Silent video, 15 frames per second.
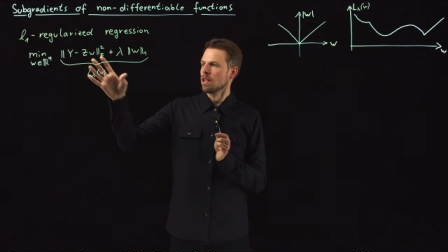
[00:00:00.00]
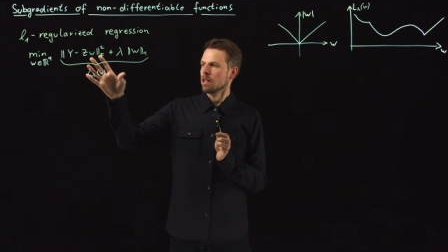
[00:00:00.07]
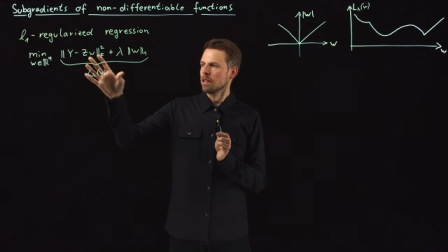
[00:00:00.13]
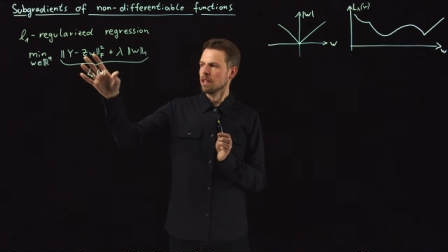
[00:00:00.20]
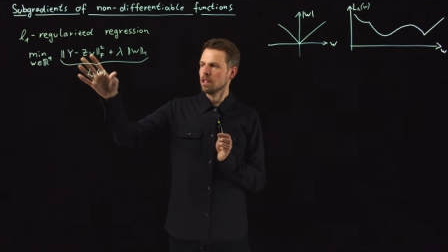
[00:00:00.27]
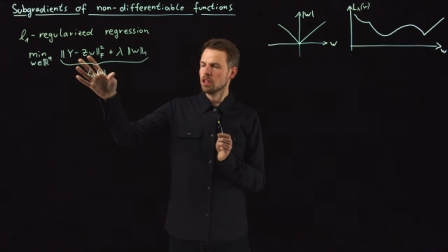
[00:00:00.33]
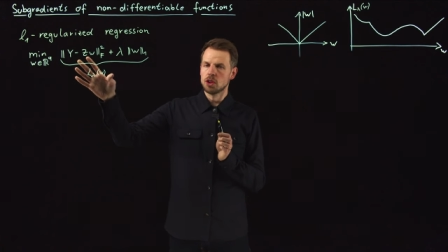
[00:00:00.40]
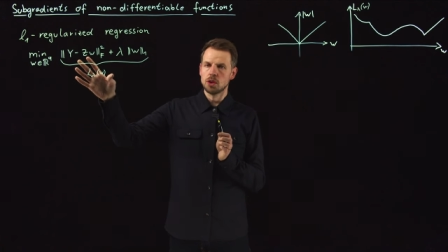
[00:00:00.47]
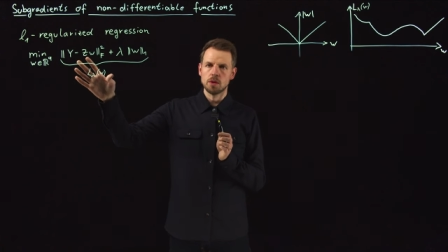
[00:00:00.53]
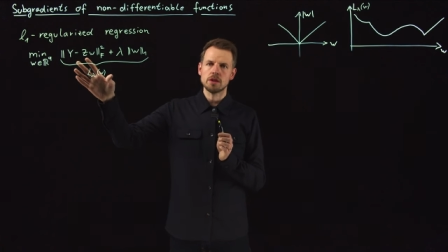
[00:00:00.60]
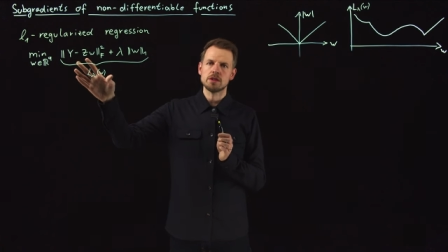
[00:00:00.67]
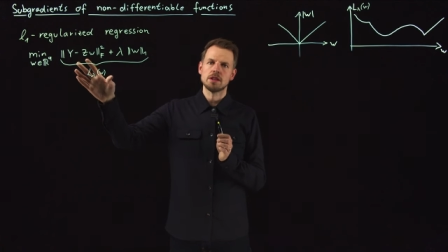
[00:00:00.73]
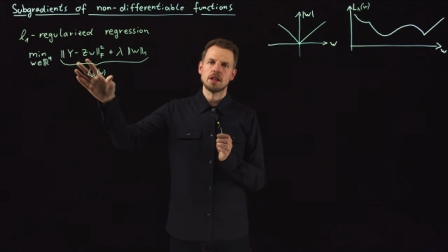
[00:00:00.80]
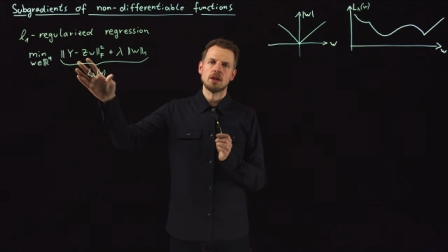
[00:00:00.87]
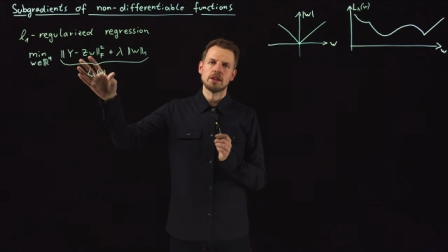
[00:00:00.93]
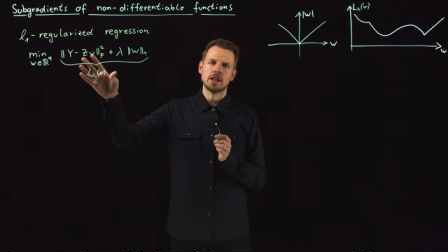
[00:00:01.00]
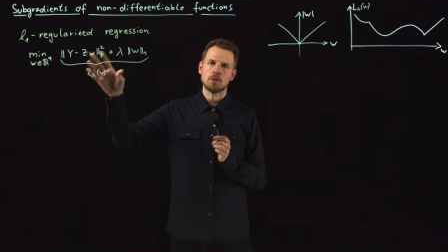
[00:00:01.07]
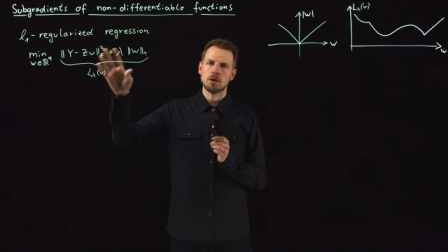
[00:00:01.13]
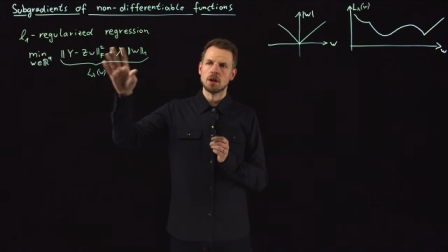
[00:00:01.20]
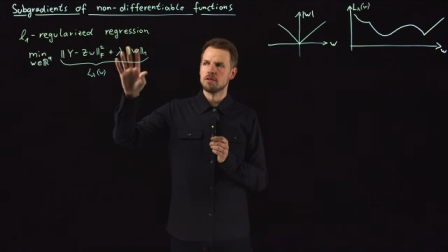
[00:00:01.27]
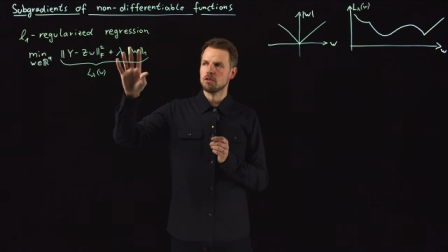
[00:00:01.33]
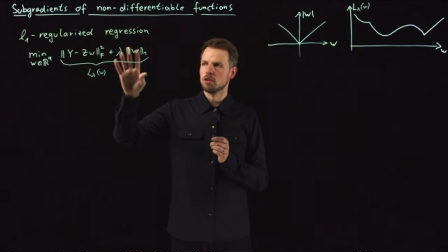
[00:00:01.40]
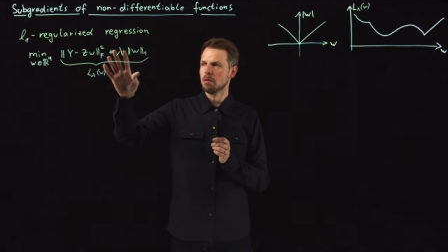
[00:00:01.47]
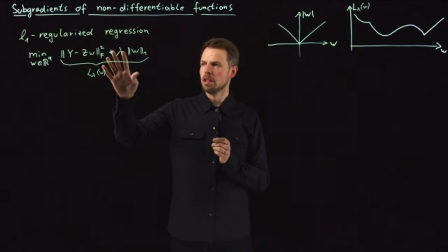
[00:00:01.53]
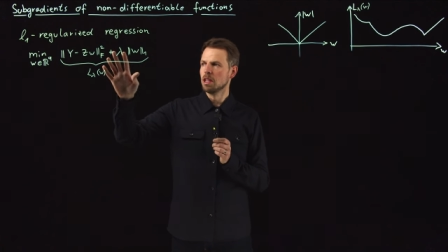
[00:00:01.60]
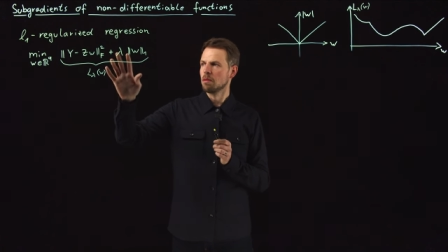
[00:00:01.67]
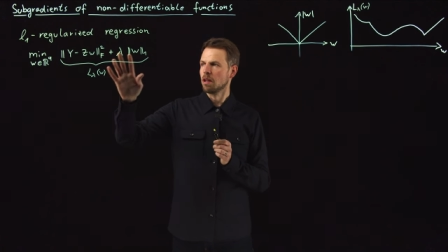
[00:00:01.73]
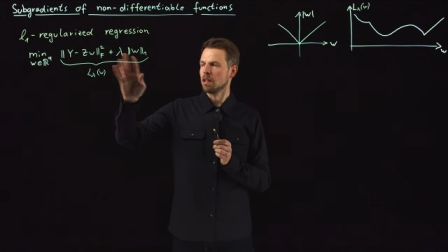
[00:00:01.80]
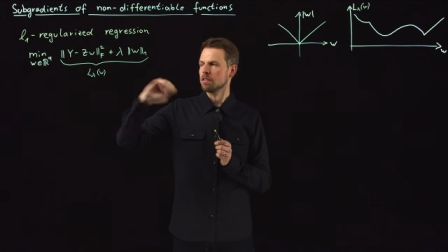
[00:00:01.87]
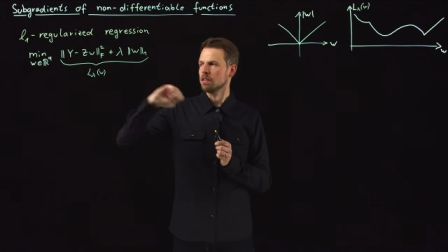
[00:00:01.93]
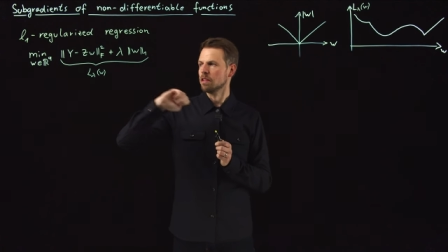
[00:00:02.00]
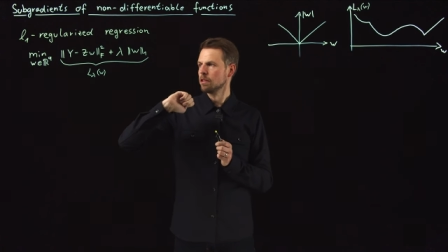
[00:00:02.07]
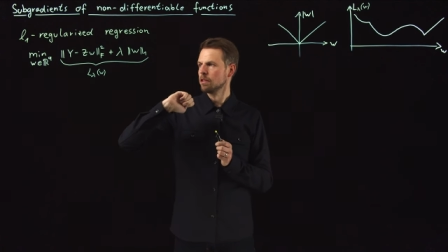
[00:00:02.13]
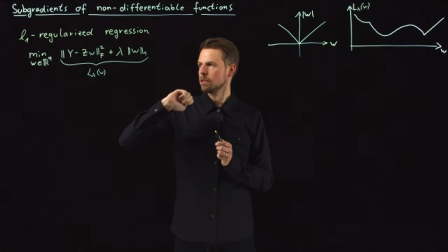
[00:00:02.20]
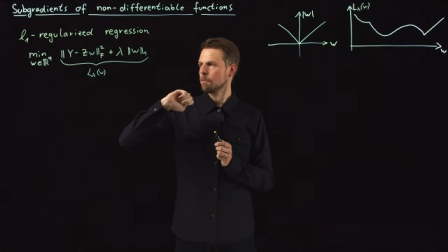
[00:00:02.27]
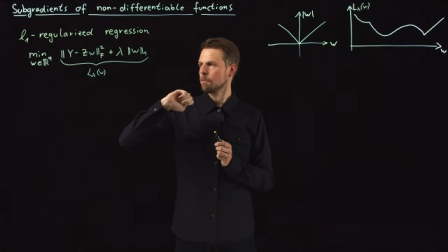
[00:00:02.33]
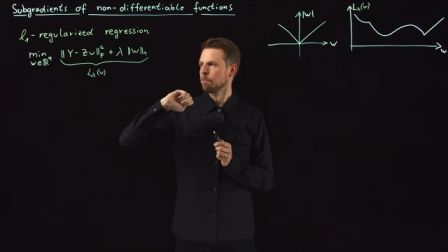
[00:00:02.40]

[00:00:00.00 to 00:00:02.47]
The issue is now that we have to minimize this.